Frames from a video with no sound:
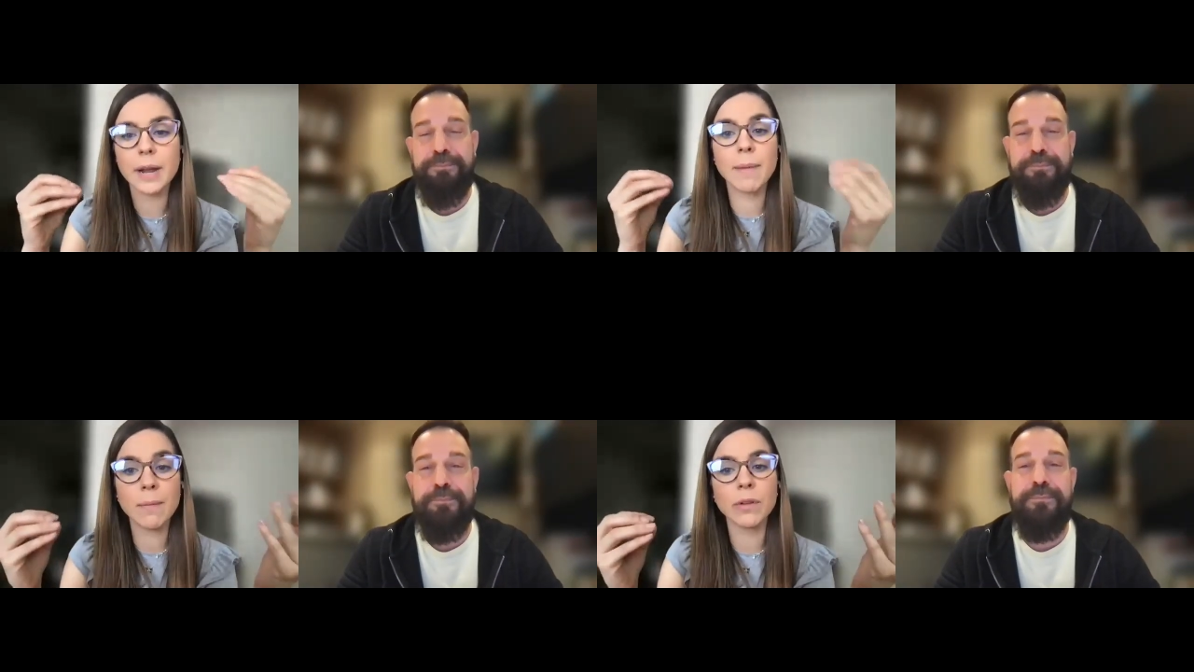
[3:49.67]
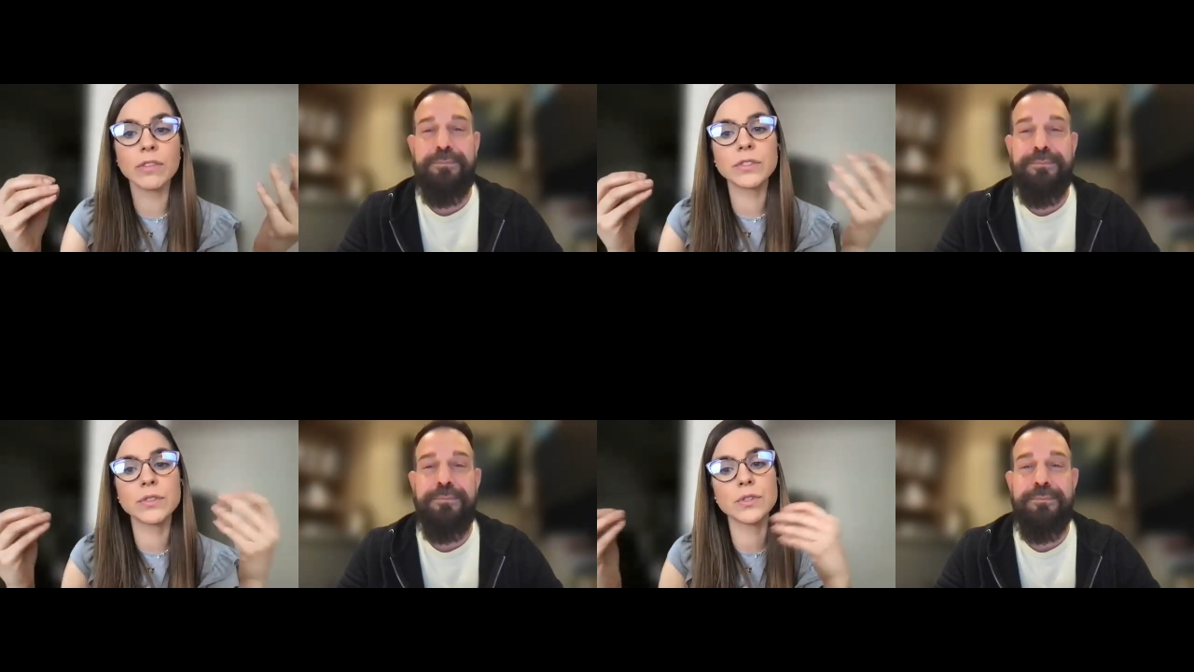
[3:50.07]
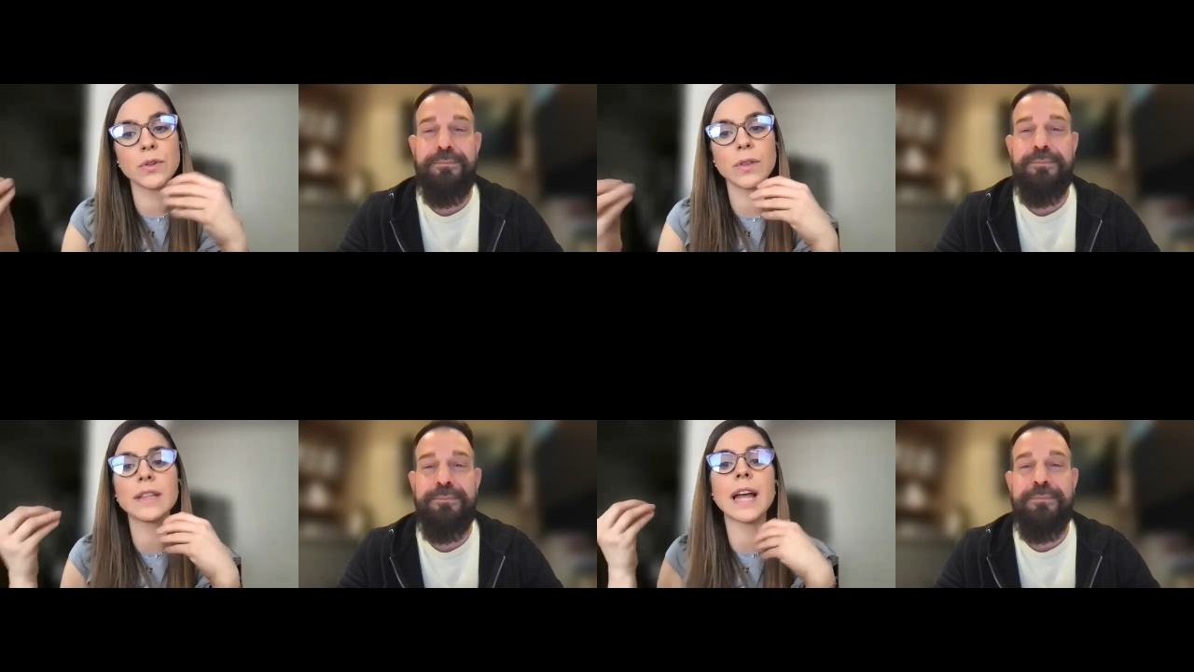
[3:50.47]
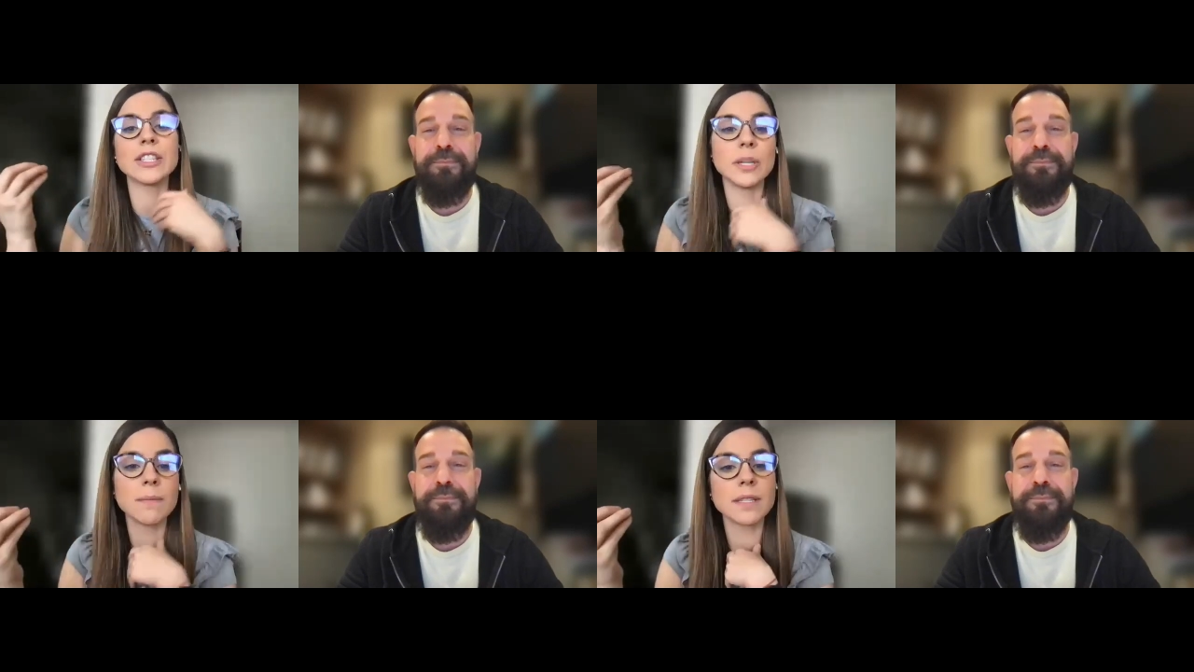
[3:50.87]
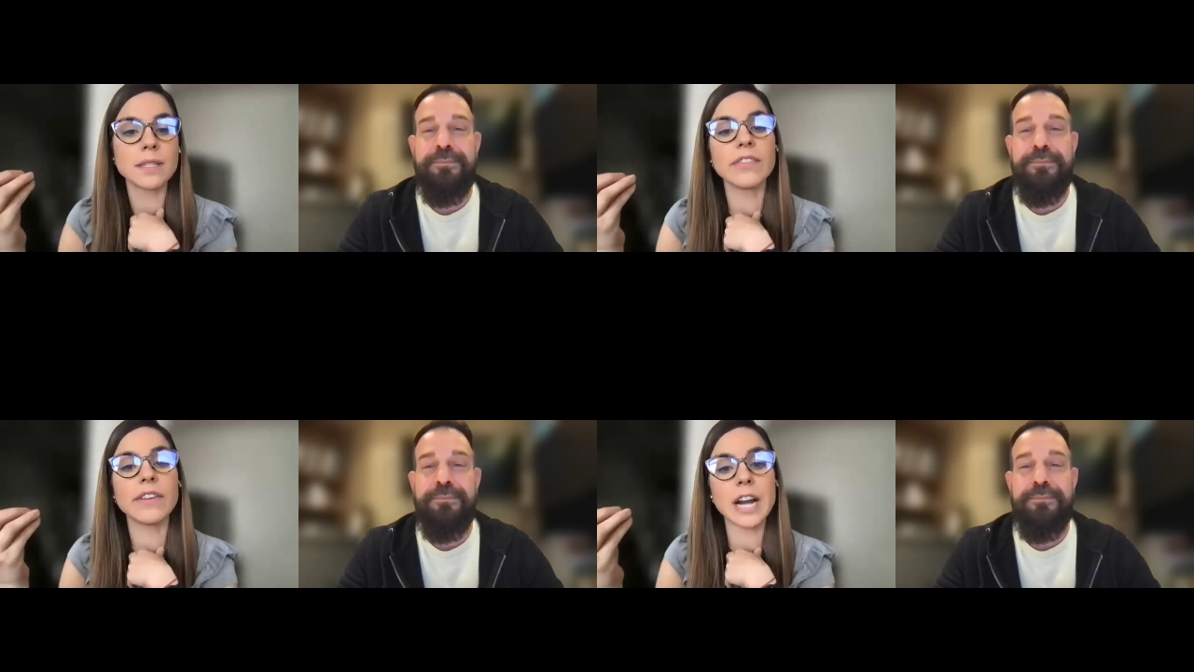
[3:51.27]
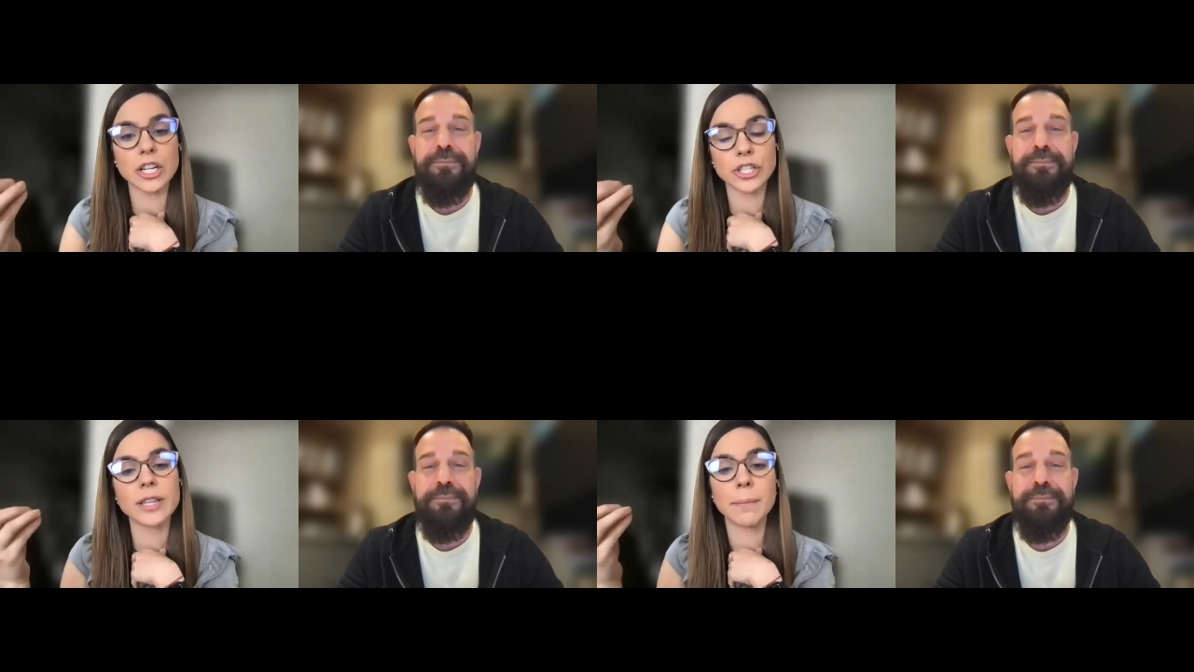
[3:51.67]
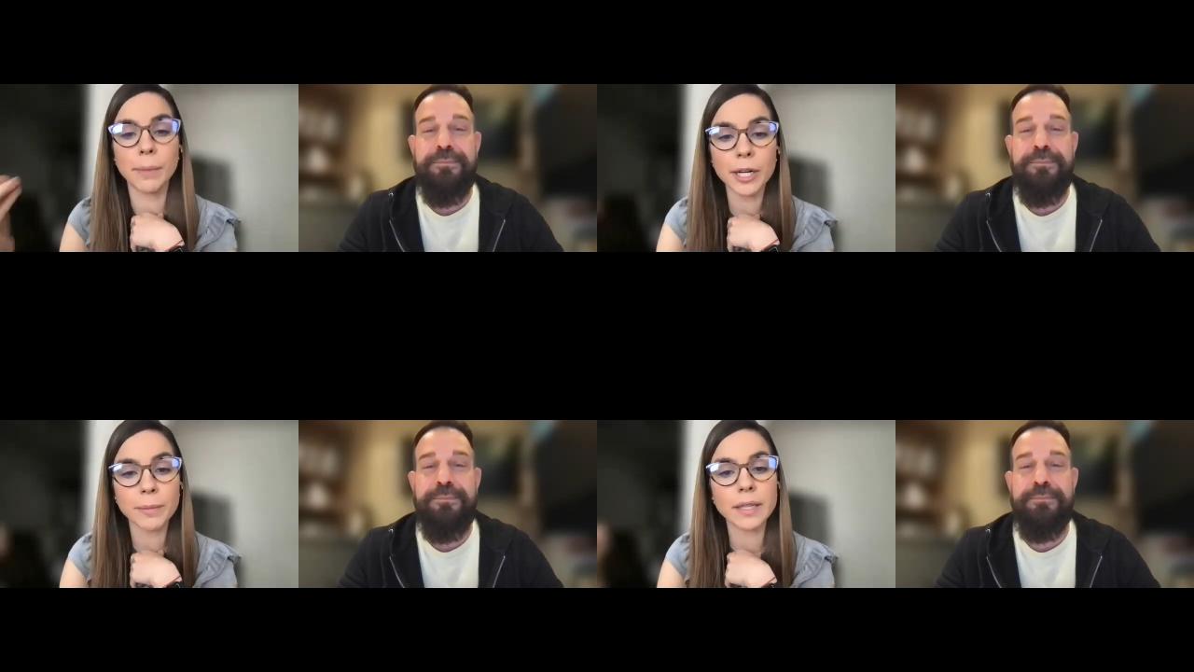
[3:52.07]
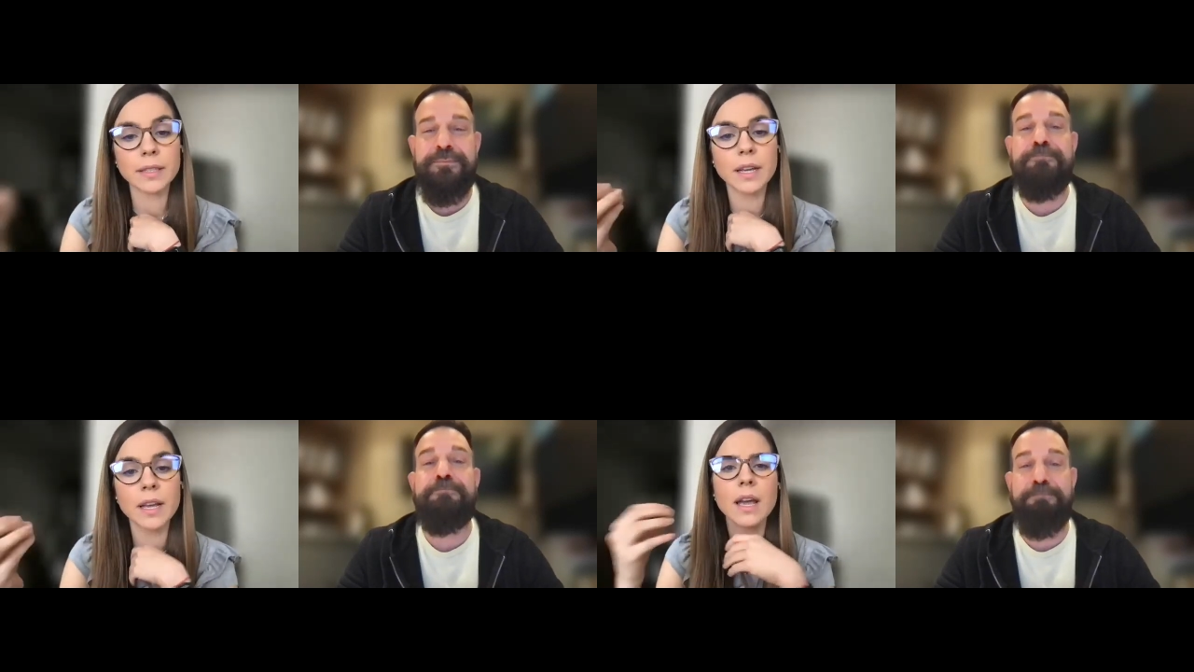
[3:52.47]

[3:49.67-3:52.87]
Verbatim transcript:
Speaker 1: are available to students at GBC Financial Department.